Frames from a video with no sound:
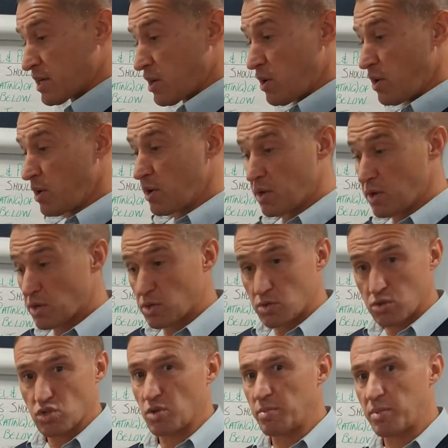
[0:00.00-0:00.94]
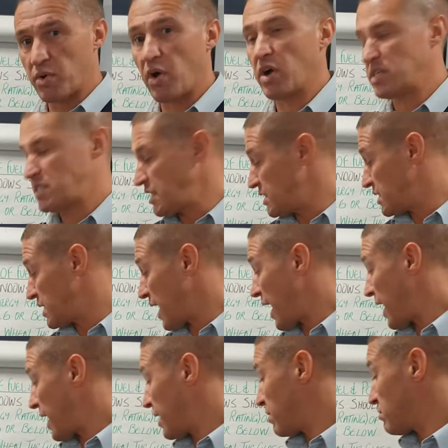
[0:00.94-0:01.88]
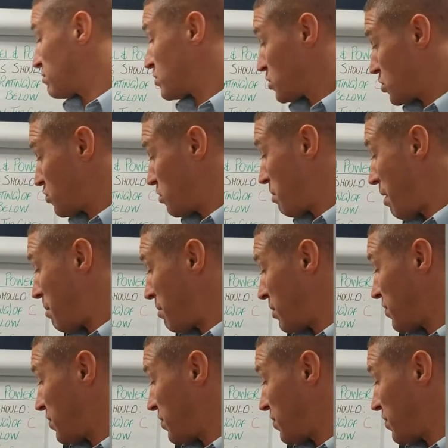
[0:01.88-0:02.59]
kind of summarises that. Just remember